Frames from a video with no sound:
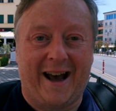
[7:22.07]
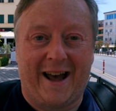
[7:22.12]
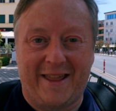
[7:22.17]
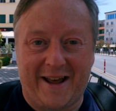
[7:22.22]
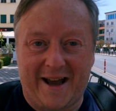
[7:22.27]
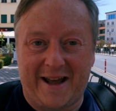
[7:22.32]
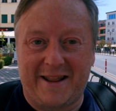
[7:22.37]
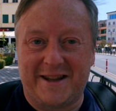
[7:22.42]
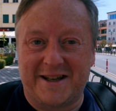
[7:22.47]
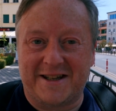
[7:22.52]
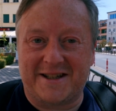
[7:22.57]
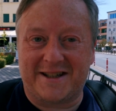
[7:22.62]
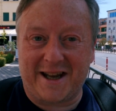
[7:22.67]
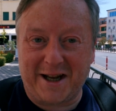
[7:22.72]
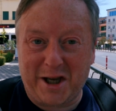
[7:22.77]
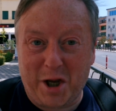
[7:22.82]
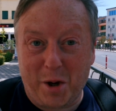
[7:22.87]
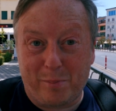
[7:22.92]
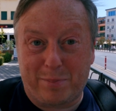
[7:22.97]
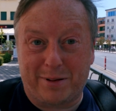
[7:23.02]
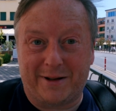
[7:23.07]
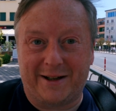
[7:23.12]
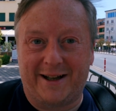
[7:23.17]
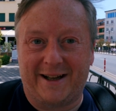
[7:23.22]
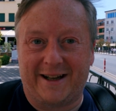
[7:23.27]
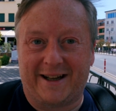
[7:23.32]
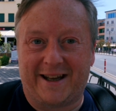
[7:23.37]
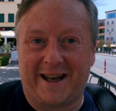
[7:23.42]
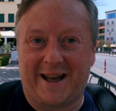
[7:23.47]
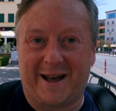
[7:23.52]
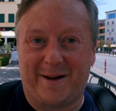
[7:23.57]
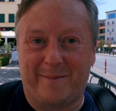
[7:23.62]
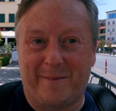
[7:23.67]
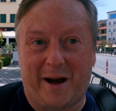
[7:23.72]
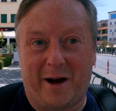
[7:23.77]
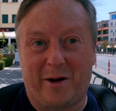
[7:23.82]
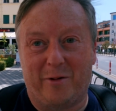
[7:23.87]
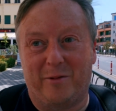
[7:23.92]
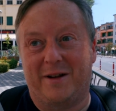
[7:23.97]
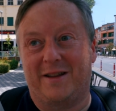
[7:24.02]
and then the second plate came
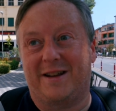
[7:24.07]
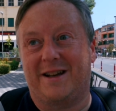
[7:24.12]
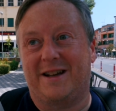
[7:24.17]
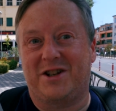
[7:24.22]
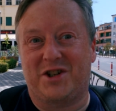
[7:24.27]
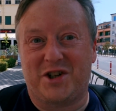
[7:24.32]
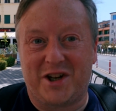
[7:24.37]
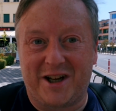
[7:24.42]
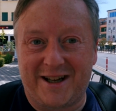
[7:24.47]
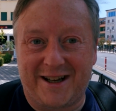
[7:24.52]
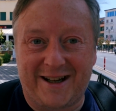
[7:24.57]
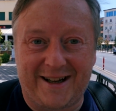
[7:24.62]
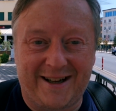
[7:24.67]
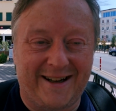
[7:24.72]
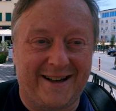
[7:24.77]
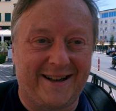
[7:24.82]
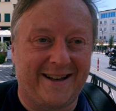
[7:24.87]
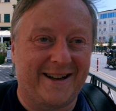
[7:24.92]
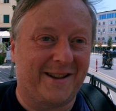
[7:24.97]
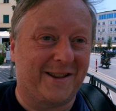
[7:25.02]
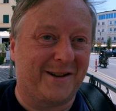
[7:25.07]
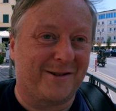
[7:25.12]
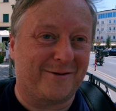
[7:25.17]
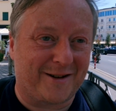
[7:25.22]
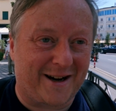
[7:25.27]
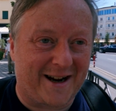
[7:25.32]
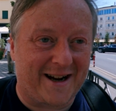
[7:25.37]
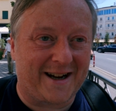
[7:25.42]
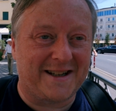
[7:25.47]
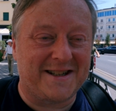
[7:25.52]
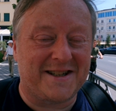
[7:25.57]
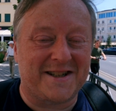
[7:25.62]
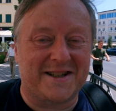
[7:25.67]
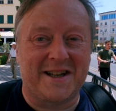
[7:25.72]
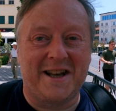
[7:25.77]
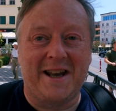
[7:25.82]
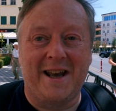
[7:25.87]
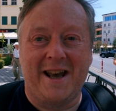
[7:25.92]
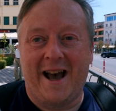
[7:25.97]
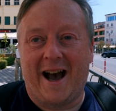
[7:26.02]
out with the chicken and the
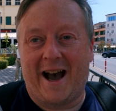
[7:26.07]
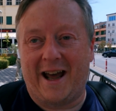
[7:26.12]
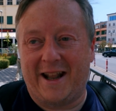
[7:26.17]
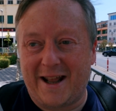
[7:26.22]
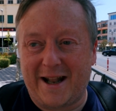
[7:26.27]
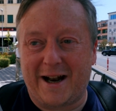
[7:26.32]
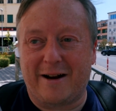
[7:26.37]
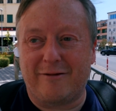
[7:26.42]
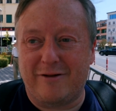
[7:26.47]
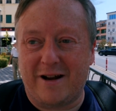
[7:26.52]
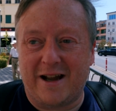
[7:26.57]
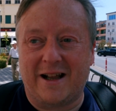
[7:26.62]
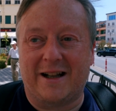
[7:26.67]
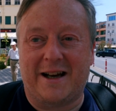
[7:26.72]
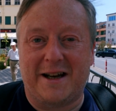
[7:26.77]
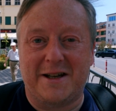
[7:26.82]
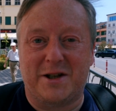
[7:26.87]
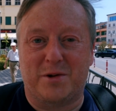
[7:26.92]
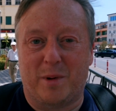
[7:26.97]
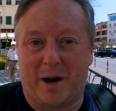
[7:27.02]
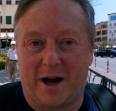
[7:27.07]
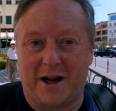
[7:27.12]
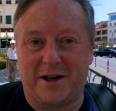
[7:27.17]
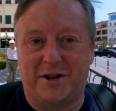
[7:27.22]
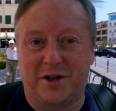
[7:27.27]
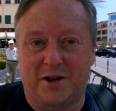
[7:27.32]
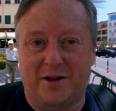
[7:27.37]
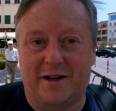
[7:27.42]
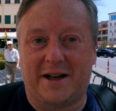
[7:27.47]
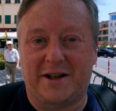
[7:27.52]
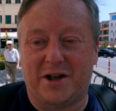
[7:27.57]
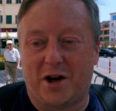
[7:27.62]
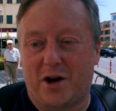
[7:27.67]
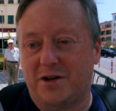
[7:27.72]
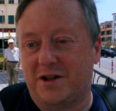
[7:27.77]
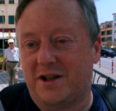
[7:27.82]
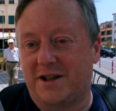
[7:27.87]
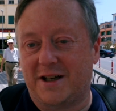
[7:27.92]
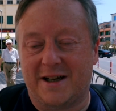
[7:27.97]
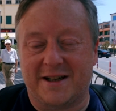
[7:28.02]
rice and then I realised what I'd done I'd
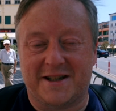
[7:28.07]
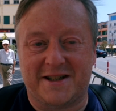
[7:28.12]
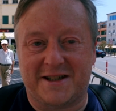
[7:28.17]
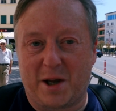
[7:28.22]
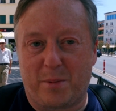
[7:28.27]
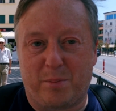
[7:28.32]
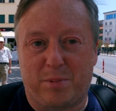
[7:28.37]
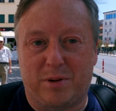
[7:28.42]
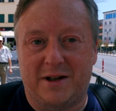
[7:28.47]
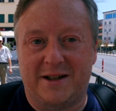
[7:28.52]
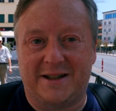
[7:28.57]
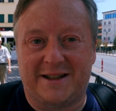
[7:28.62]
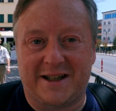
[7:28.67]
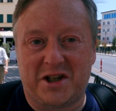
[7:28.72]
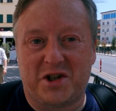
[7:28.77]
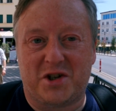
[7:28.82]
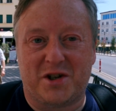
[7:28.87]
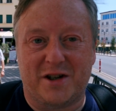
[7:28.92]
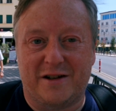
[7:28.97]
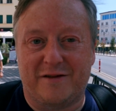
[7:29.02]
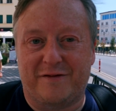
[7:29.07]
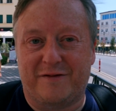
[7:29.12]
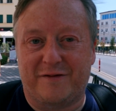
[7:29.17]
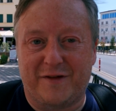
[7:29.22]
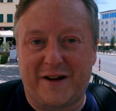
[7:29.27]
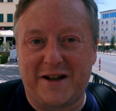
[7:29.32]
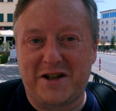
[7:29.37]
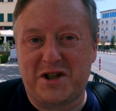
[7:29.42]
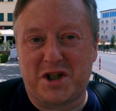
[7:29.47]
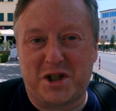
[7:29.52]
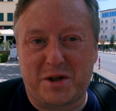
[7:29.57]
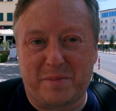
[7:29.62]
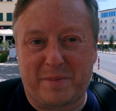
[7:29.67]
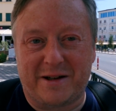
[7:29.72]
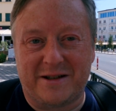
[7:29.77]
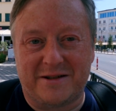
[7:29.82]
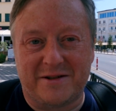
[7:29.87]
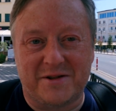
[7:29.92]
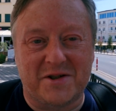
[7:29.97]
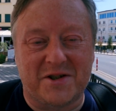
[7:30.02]
ordered a separate dish of
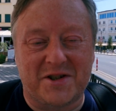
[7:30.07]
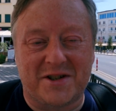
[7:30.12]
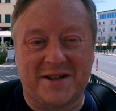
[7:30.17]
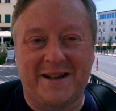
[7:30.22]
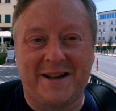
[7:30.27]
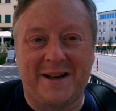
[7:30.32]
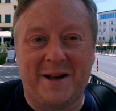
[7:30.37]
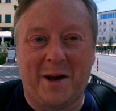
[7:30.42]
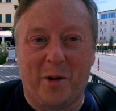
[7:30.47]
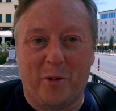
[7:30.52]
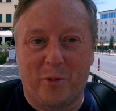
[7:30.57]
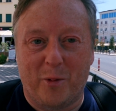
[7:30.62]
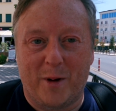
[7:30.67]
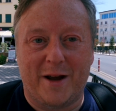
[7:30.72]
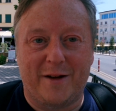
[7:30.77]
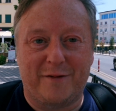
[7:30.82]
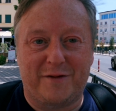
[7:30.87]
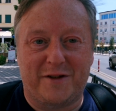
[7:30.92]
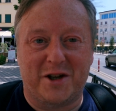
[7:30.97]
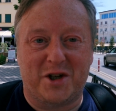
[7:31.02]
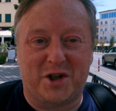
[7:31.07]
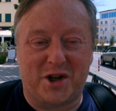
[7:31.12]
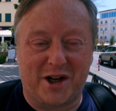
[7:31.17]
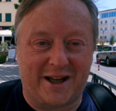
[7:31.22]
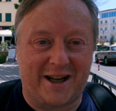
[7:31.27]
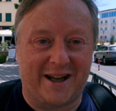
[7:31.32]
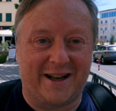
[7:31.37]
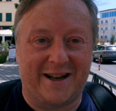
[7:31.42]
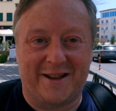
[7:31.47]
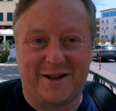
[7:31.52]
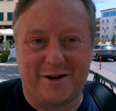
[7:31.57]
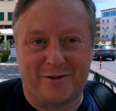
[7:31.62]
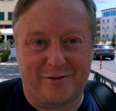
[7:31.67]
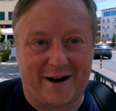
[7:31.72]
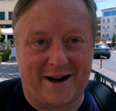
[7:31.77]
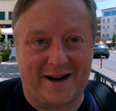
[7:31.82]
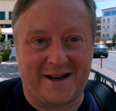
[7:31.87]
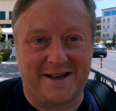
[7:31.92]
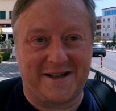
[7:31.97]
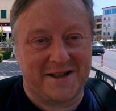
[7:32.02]
vegetables with the chicken and the
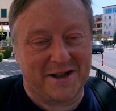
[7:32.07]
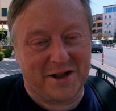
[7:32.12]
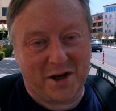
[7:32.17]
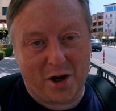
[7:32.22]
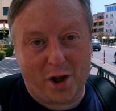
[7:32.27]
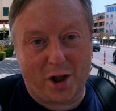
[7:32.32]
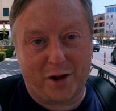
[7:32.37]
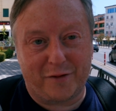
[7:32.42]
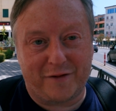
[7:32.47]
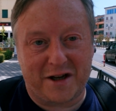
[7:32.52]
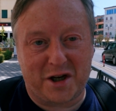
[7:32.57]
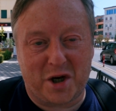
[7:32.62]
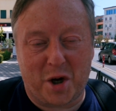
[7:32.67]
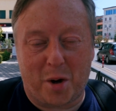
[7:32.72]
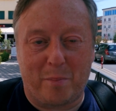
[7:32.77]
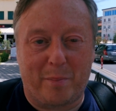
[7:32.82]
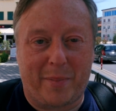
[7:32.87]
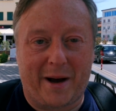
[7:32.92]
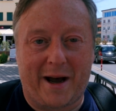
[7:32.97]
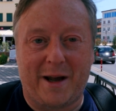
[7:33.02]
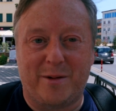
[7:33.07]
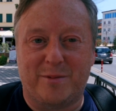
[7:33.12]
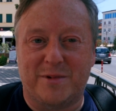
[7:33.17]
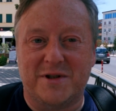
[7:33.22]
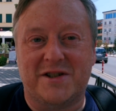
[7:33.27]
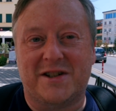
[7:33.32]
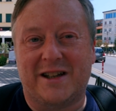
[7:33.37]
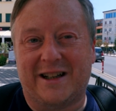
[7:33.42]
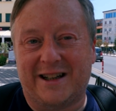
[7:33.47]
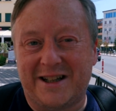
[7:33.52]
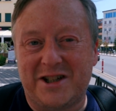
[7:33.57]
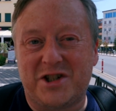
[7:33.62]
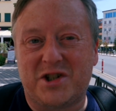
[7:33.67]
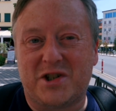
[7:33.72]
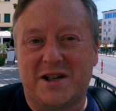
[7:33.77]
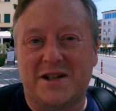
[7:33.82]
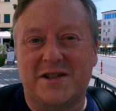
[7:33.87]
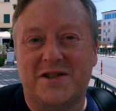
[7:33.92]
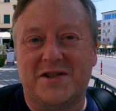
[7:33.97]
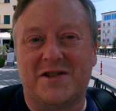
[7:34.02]
rice and all of it combined was
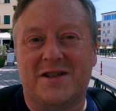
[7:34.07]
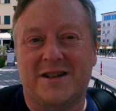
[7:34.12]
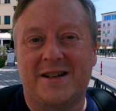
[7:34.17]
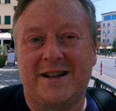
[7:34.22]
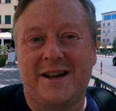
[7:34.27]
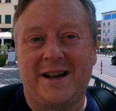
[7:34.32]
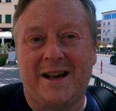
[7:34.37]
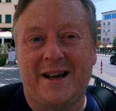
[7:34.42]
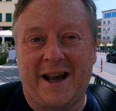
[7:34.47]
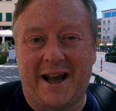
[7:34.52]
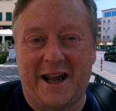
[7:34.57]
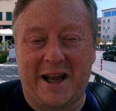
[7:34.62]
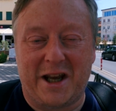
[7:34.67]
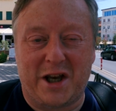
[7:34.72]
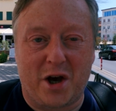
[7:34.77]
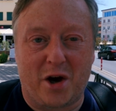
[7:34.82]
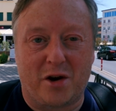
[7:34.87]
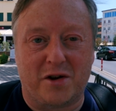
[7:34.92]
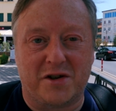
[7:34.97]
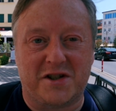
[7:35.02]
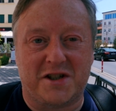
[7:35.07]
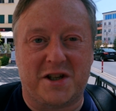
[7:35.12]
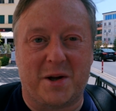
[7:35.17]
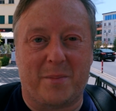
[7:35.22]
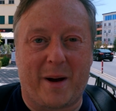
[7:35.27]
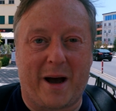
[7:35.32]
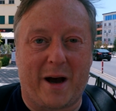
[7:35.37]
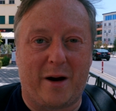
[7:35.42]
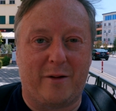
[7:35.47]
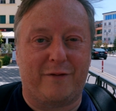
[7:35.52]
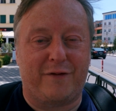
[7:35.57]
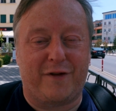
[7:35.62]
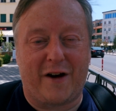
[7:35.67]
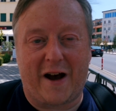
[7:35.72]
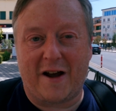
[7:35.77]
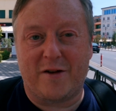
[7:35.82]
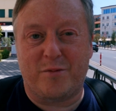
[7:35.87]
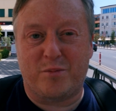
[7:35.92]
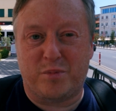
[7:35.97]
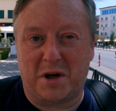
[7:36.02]
delicious it cost about
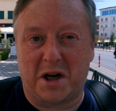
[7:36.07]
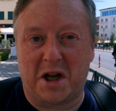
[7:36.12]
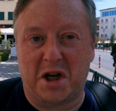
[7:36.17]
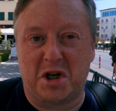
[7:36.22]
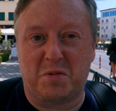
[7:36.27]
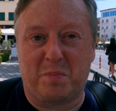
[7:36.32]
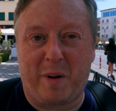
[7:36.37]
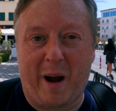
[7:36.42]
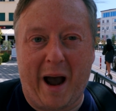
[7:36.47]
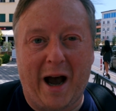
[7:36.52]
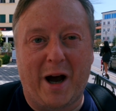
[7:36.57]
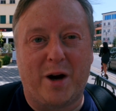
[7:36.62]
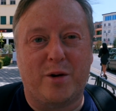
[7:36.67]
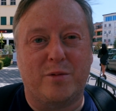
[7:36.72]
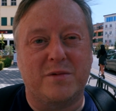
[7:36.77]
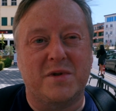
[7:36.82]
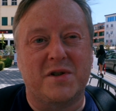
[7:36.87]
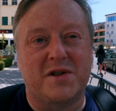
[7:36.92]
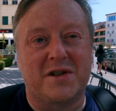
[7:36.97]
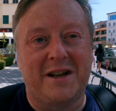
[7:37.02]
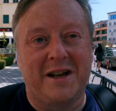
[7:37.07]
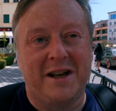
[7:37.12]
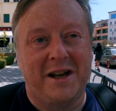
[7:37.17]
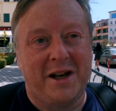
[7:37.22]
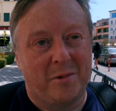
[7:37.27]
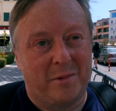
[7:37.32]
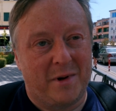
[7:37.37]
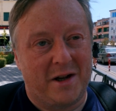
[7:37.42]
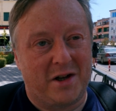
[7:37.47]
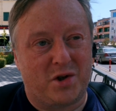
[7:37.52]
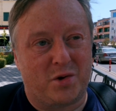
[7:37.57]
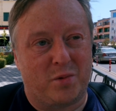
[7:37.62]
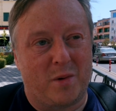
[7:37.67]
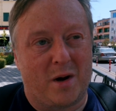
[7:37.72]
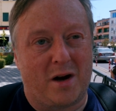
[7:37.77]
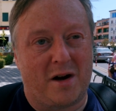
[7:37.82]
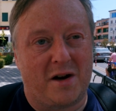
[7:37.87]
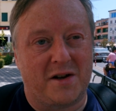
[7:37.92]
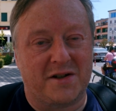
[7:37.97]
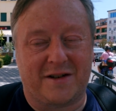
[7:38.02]
five British pounds which
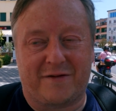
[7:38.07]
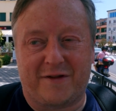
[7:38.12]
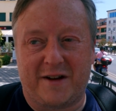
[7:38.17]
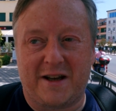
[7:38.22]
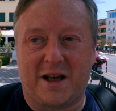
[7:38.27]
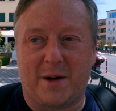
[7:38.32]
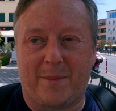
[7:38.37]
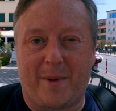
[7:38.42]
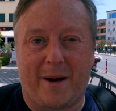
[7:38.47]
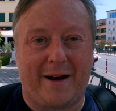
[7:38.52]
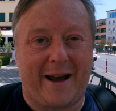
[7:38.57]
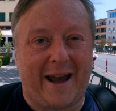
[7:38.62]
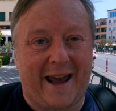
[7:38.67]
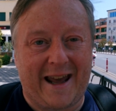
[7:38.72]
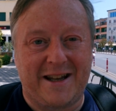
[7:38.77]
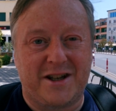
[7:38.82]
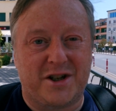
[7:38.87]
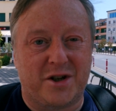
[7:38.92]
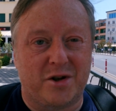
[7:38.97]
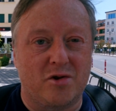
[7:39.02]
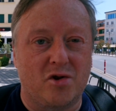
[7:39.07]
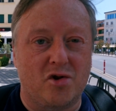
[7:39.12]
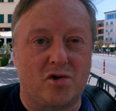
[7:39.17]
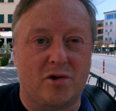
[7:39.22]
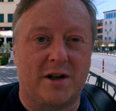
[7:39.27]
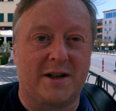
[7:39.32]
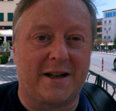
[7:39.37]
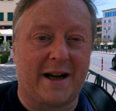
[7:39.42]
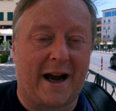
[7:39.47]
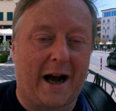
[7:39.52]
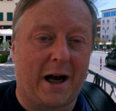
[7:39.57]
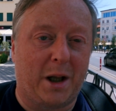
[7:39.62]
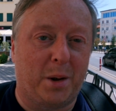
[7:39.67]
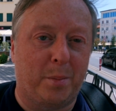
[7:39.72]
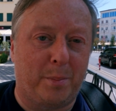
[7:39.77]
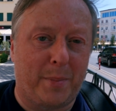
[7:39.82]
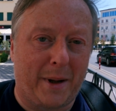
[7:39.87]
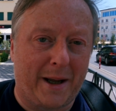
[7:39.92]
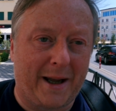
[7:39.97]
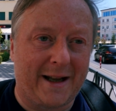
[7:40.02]
was I think about 800
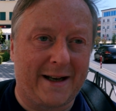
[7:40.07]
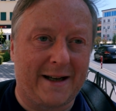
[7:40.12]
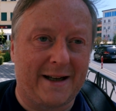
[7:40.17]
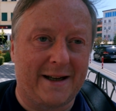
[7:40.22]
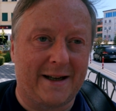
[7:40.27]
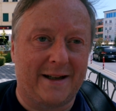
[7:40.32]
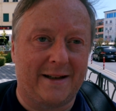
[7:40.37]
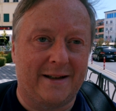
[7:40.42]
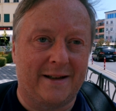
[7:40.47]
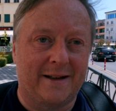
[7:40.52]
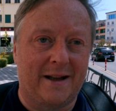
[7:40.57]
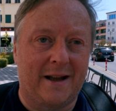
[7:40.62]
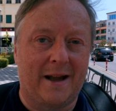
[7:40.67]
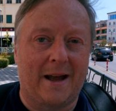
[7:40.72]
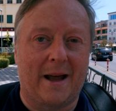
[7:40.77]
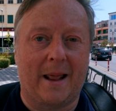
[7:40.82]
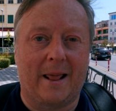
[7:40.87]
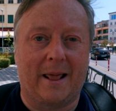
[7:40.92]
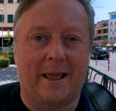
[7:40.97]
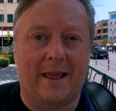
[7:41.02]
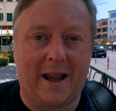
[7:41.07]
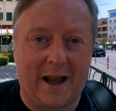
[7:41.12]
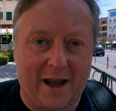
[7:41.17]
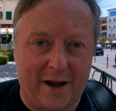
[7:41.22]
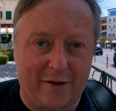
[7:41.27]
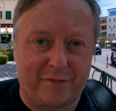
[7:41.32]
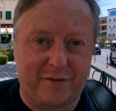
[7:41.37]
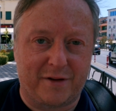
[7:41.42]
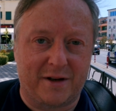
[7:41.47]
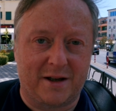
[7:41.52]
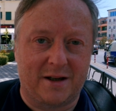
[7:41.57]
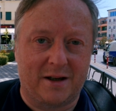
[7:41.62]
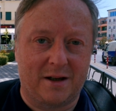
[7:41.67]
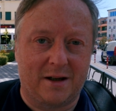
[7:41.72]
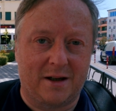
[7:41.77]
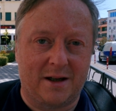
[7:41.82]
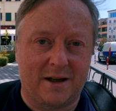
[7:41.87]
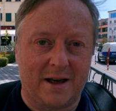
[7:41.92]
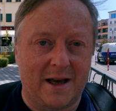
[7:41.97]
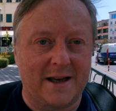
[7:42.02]
Albanian lev
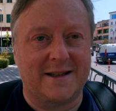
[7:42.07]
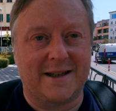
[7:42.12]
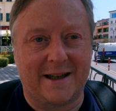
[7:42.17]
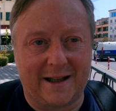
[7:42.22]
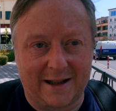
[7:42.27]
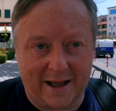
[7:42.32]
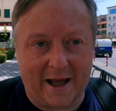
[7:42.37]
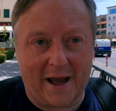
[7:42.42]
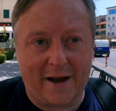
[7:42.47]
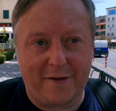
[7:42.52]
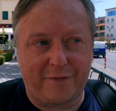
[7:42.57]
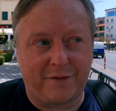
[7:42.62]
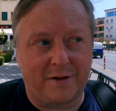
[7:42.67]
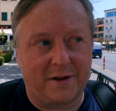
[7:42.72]
is it lev?